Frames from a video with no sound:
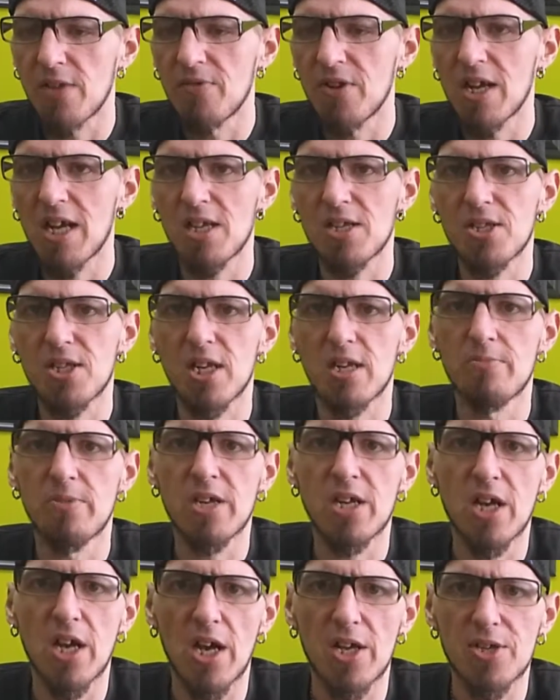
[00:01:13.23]
You got cinnamon
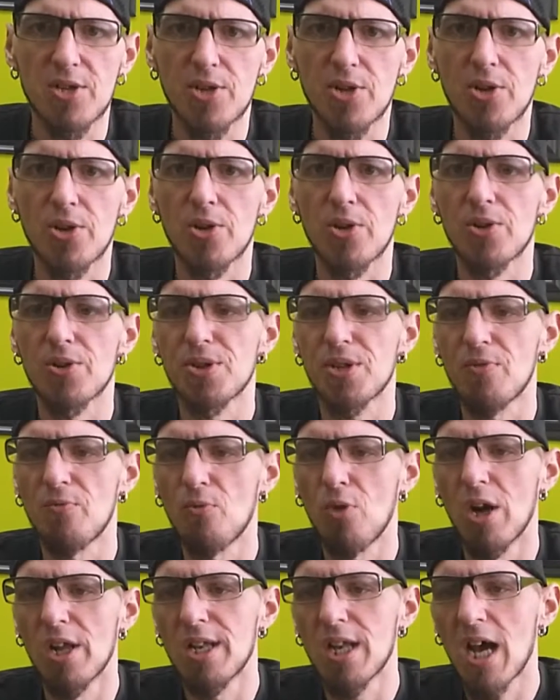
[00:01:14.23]
custards and
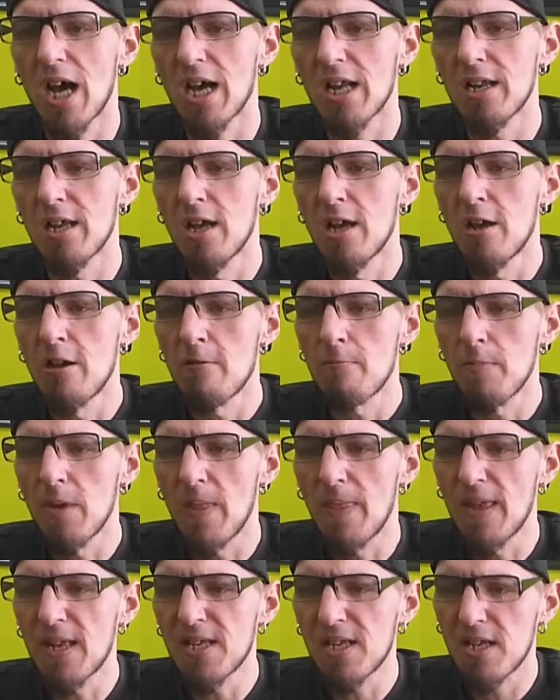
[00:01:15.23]
whatnot, but
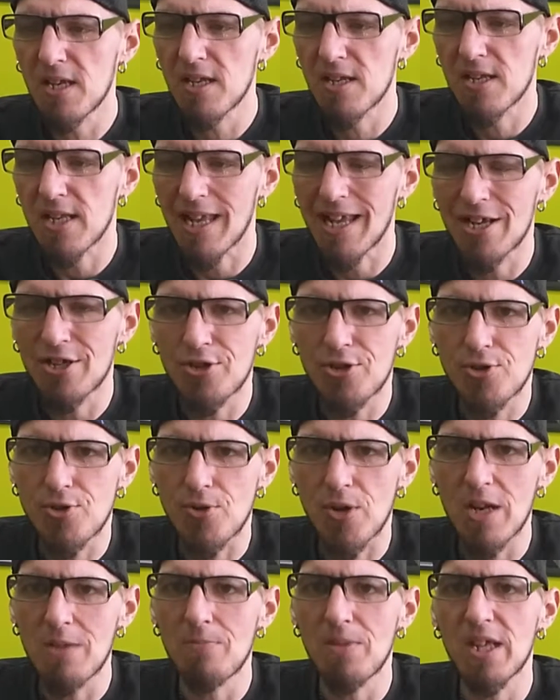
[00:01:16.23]
this is
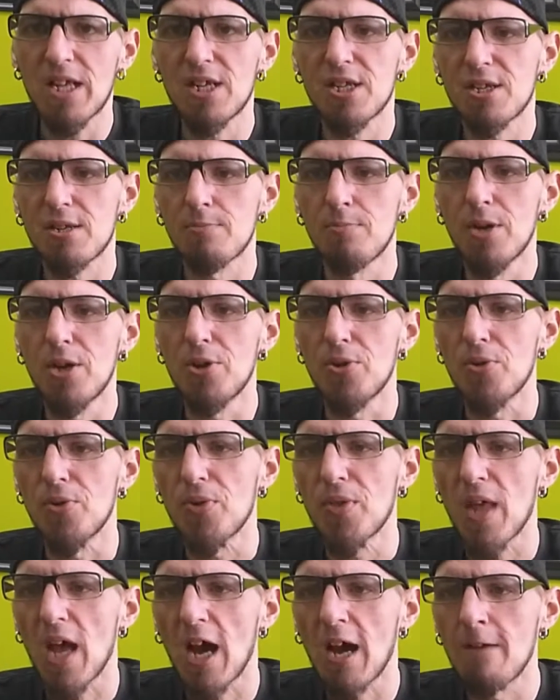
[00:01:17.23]
extremely smooth.
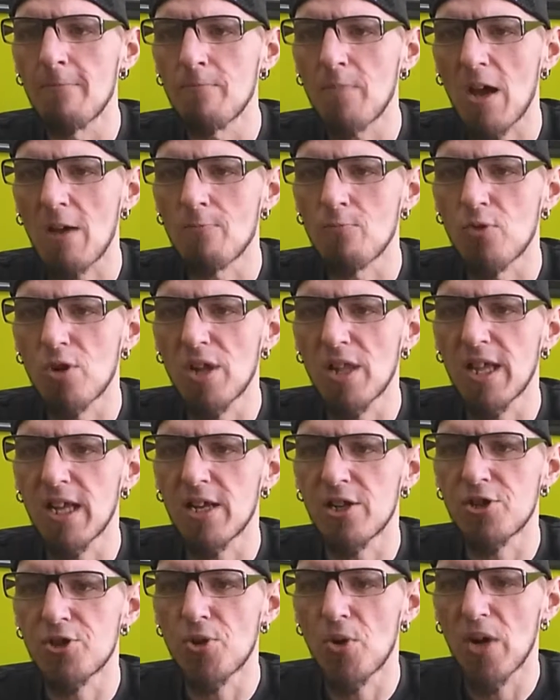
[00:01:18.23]
I'm really
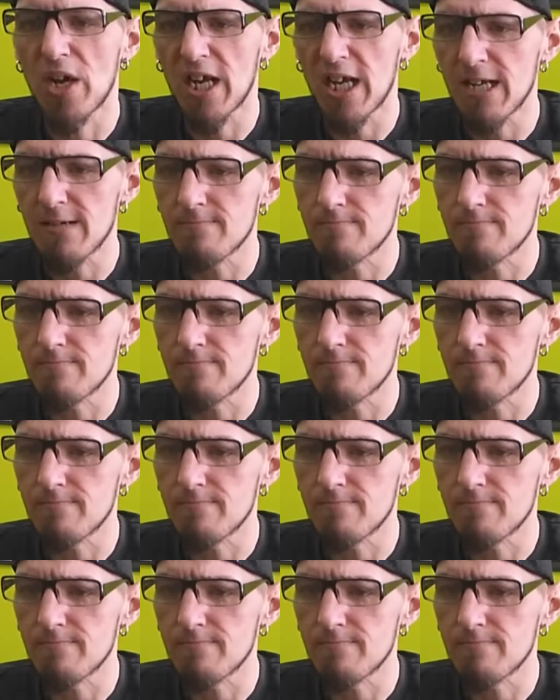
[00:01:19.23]
enjoying it.